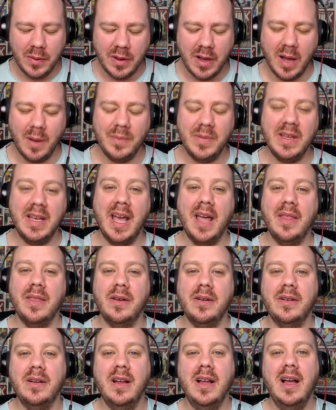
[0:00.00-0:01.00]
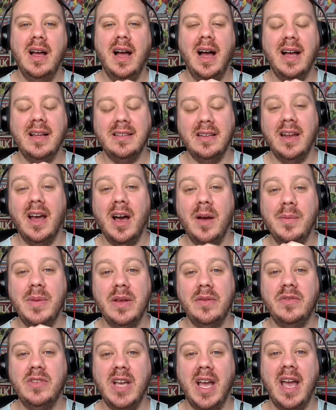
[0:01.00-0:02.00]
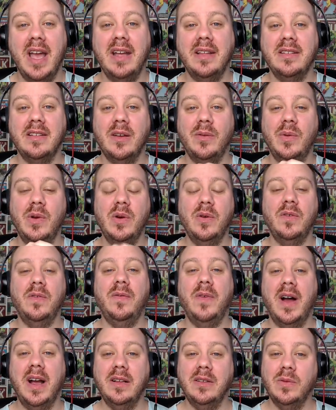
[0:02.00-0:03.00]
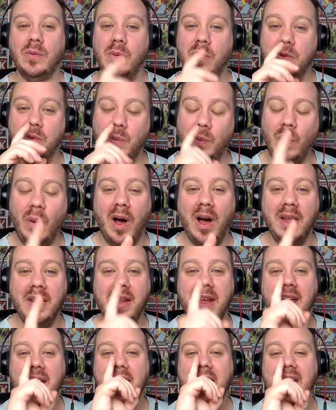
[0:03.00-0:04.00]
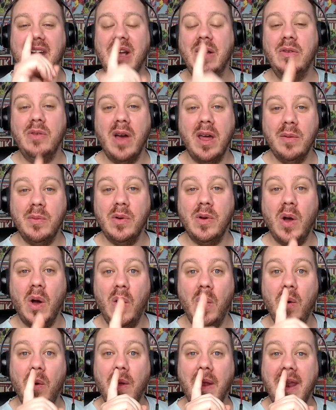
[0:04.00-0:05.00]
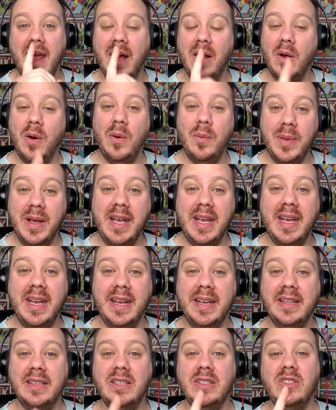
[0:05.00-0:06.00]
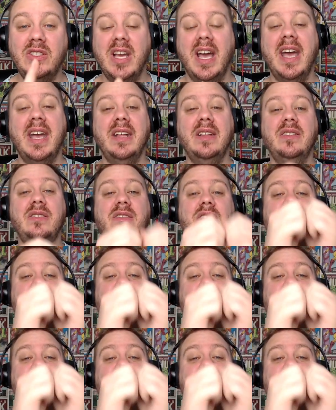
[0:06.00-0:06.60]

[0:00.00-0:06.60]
come together as an army of change, and we all fight towards one incredible goal, and that goal being to change